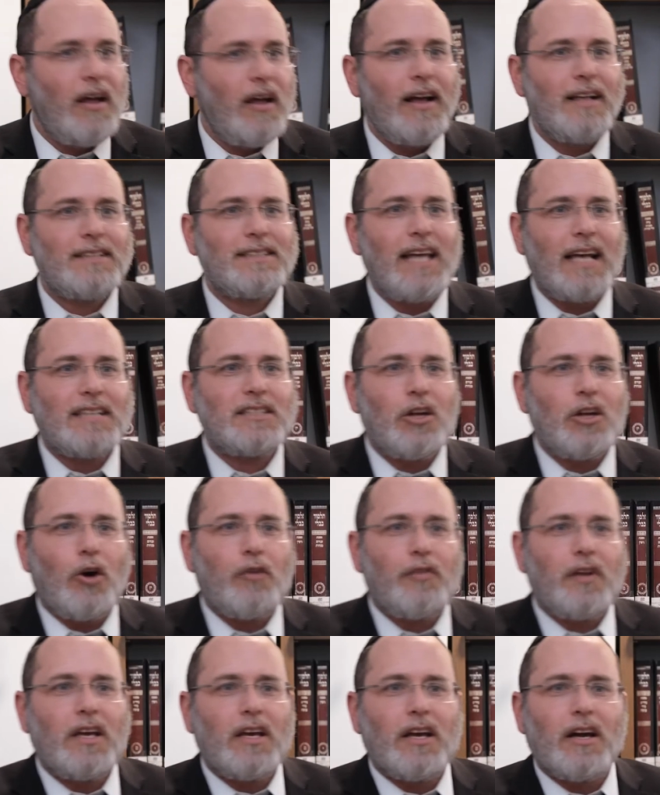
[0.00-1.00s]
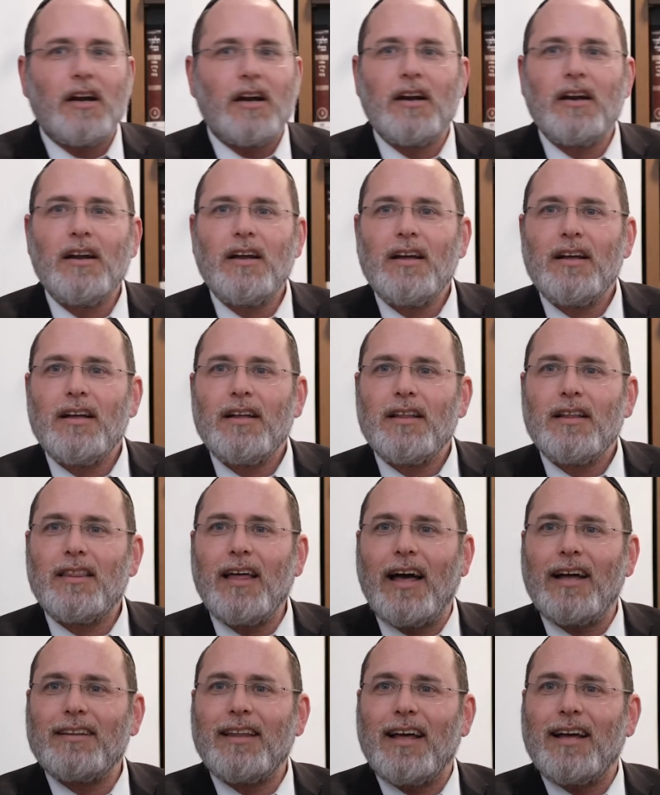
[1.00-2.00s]
It says it over here
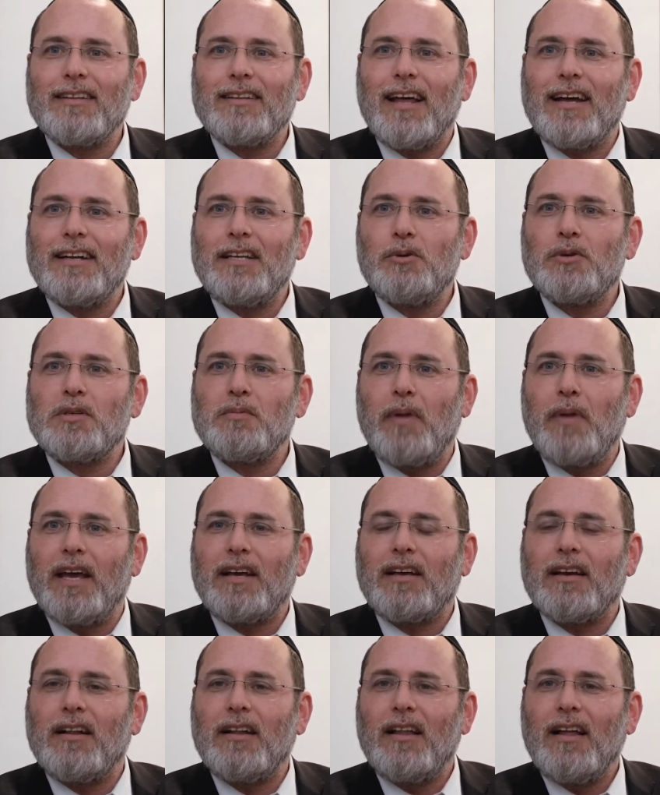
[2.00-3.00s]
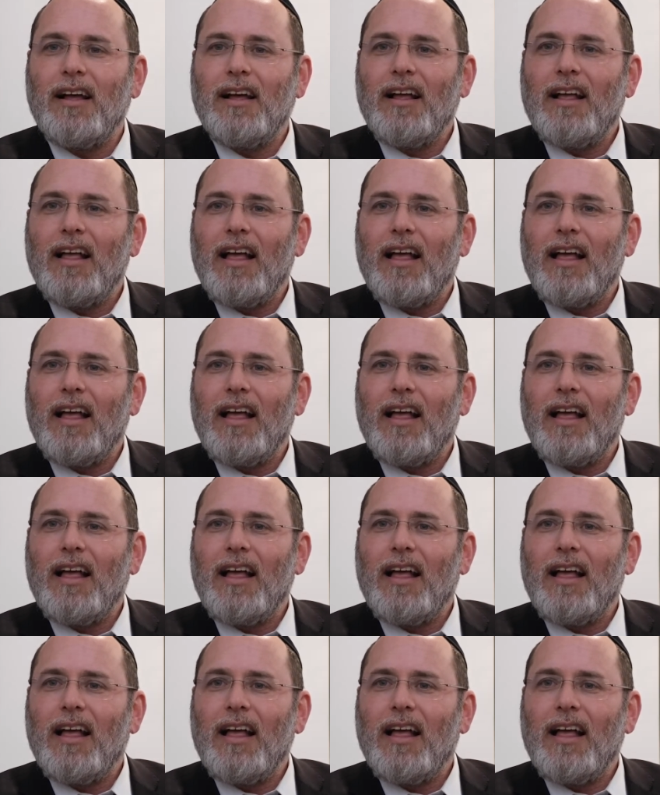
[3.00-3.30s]
that he was mekel.